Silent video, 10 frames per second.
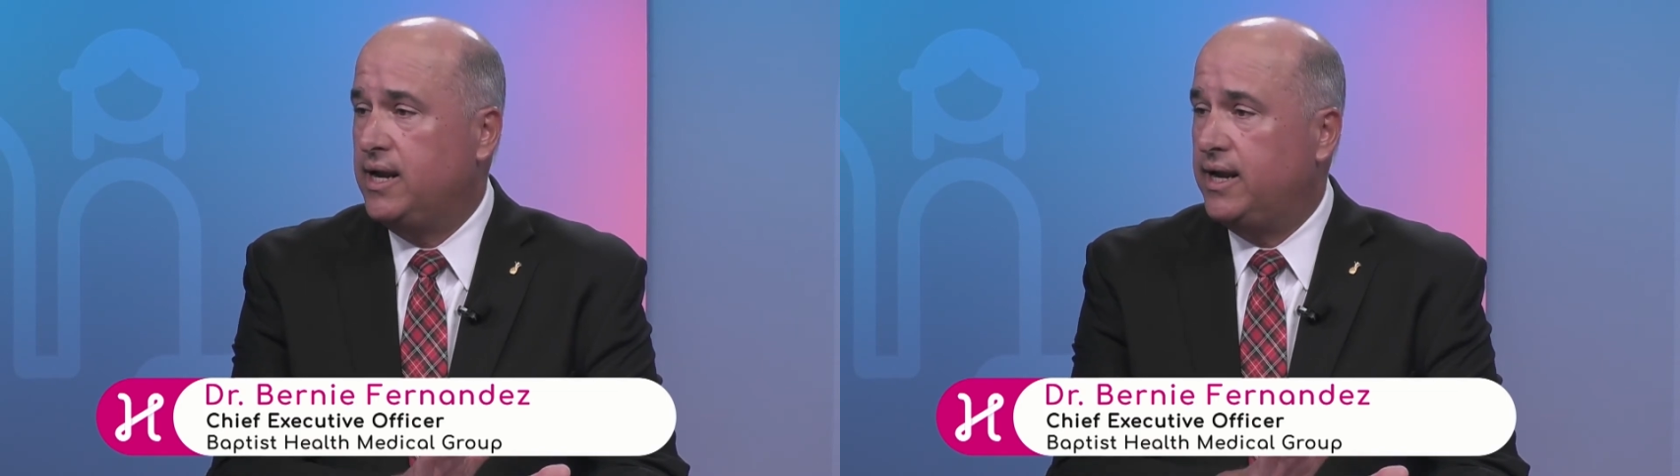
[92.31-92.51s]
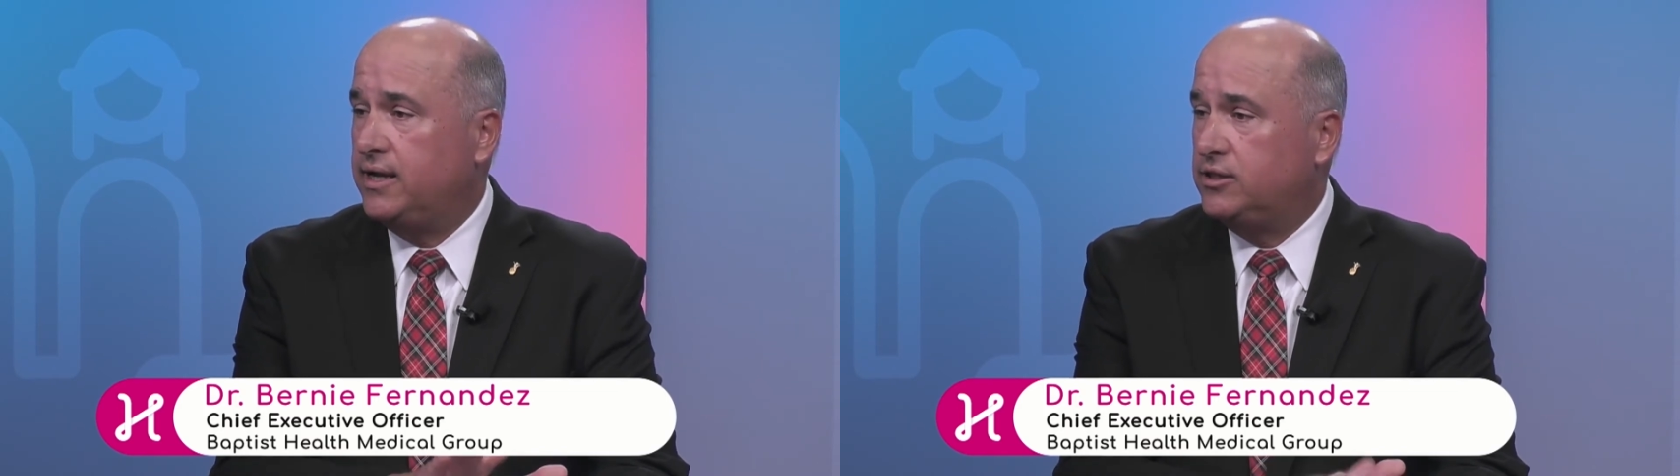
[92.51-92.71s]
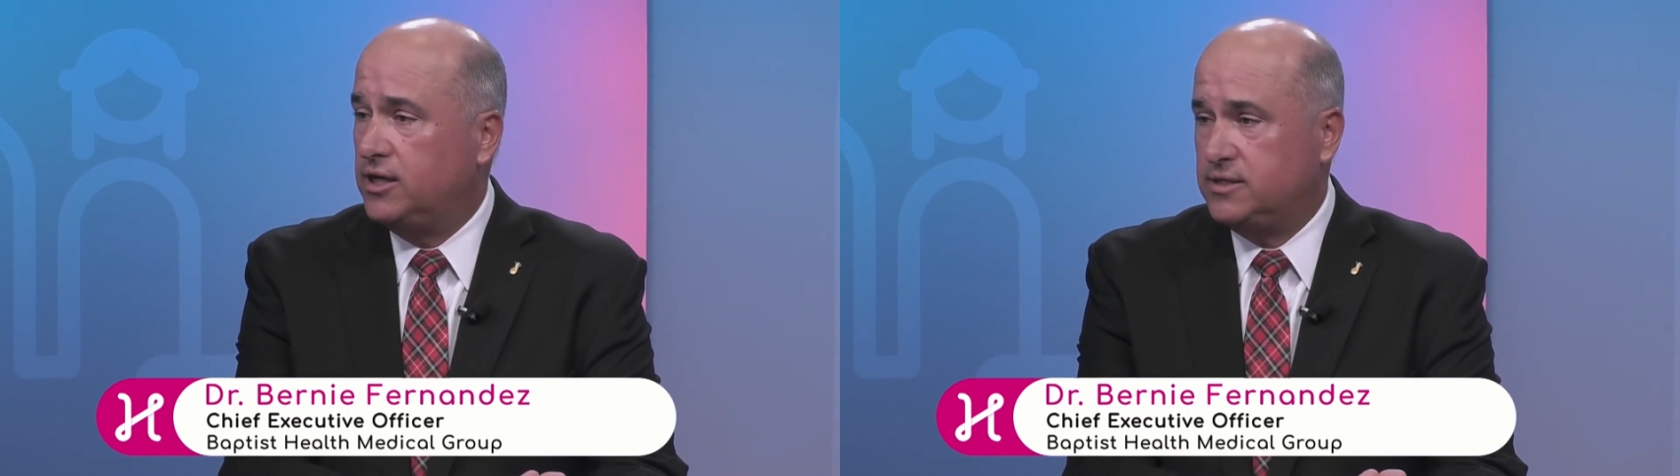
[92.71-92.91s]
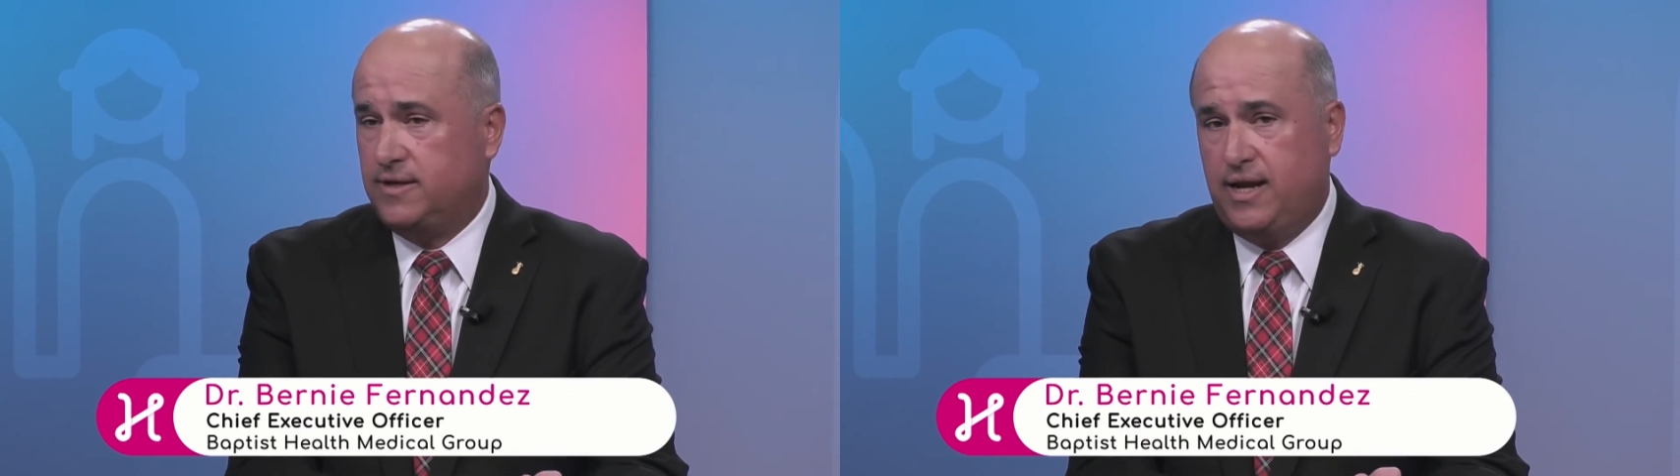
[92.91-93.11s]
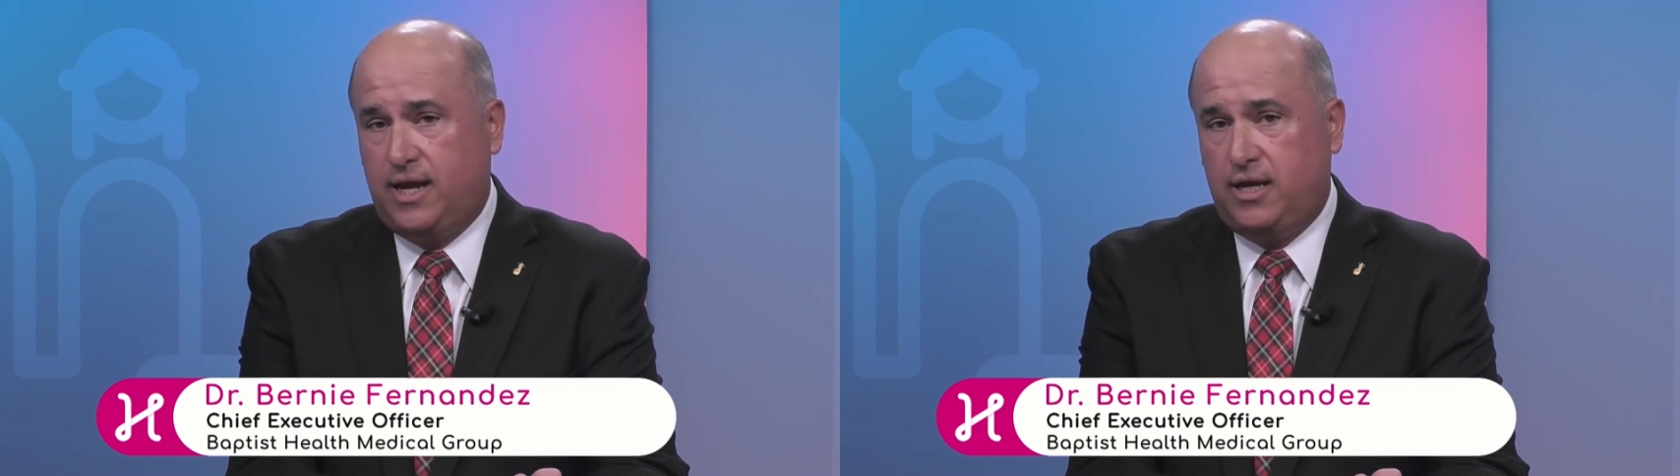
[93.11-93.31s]
it
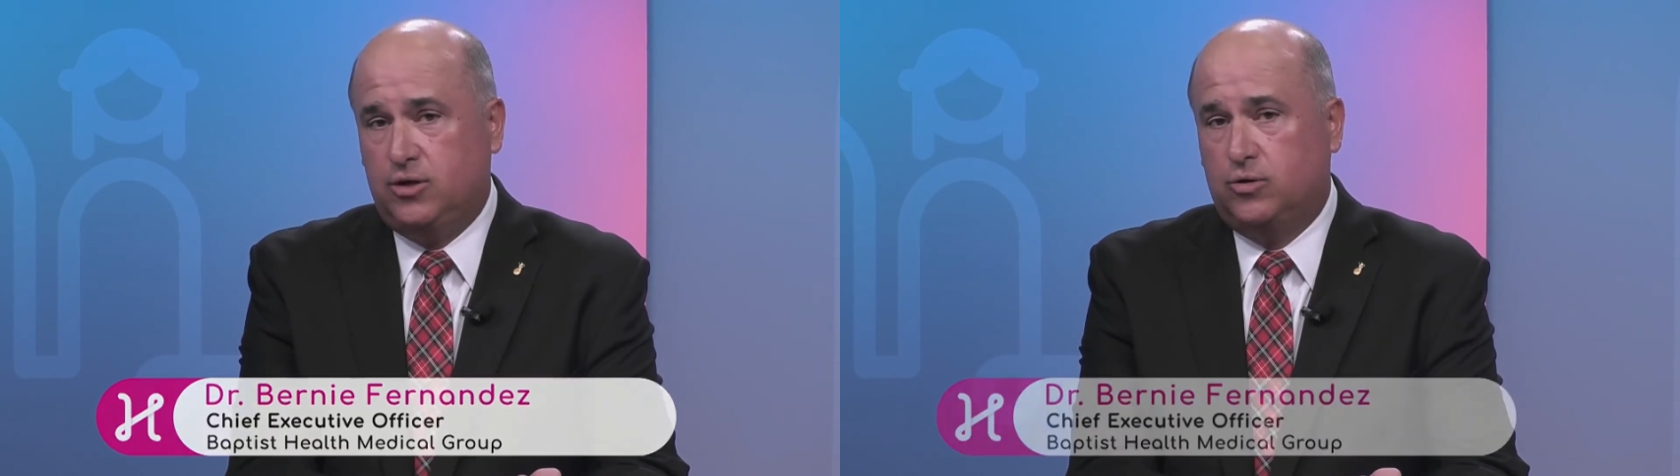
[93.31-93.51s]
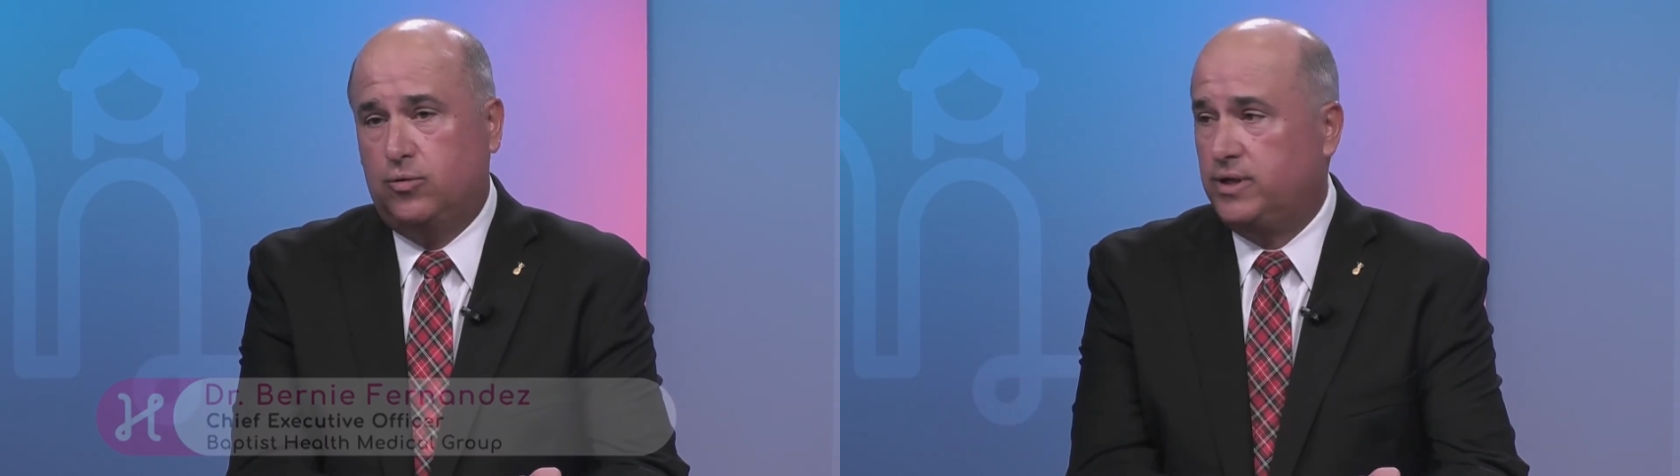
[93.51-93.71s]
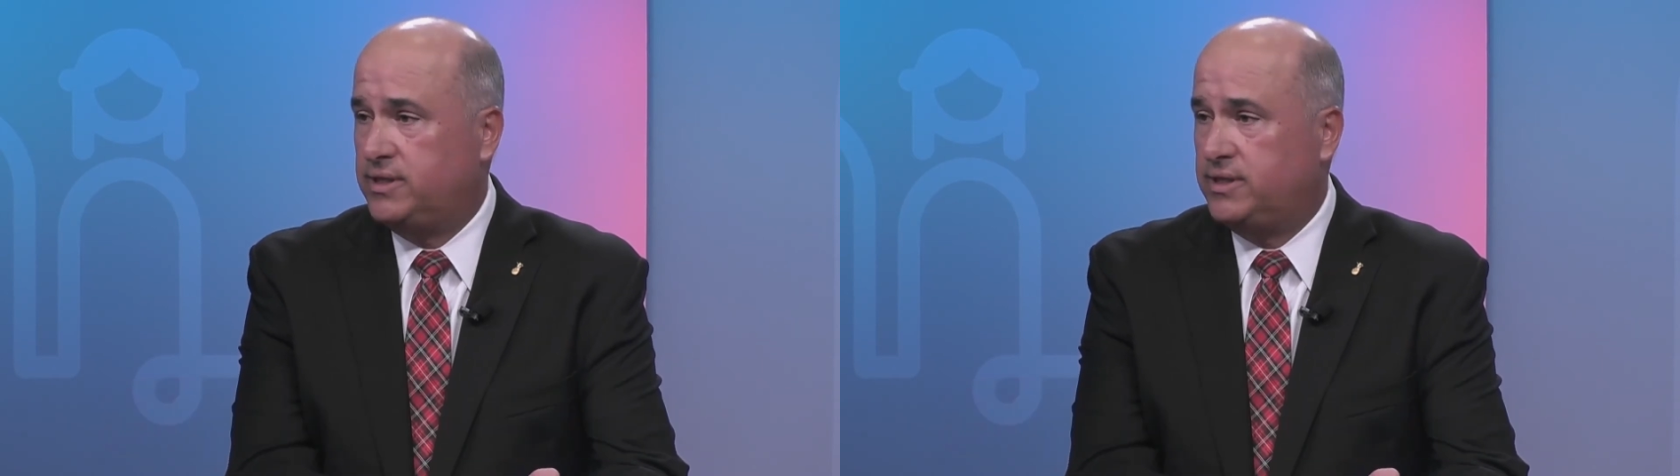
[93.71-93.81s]
doesn't heal with